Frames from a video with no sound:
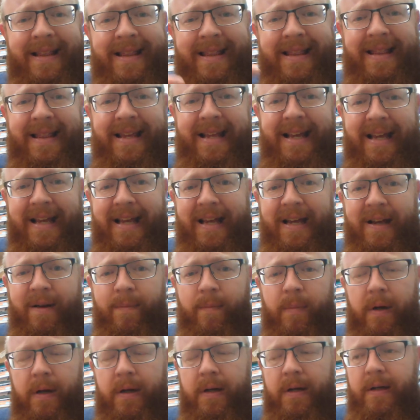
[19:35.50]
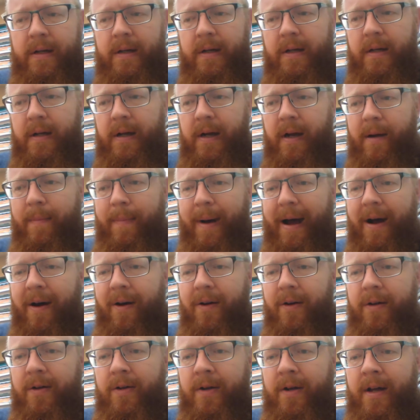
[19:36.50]
theme
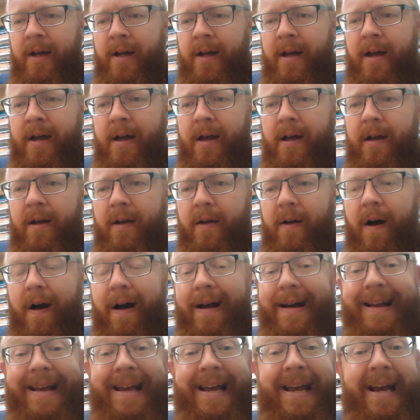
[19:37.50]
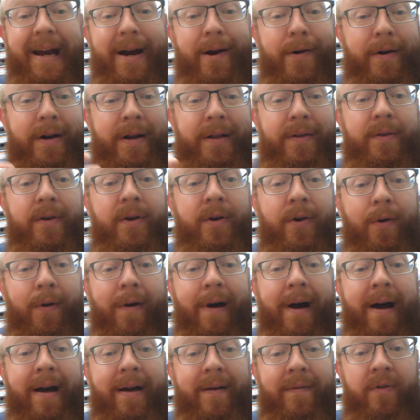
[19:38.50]
about God hearing the
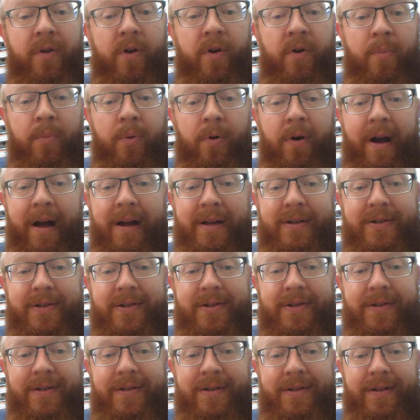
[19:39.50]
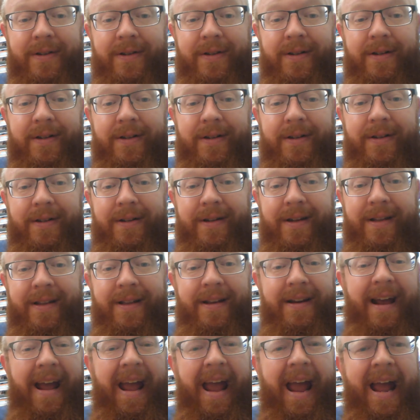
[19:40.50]
cry of the oppressed and
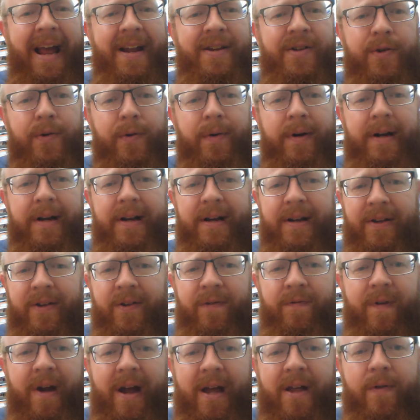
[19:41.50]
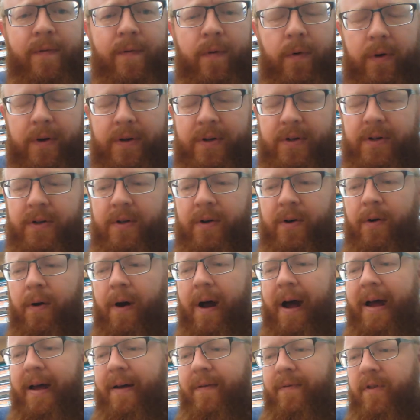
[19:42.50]
then answering in his faithfulness the
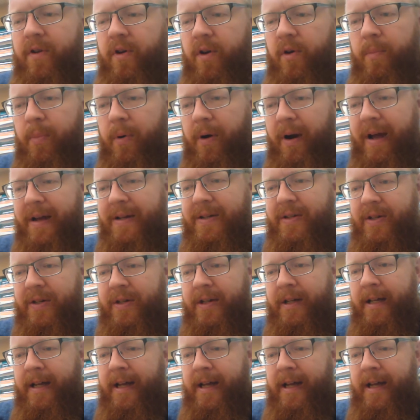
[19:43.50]
cry of the oppressed.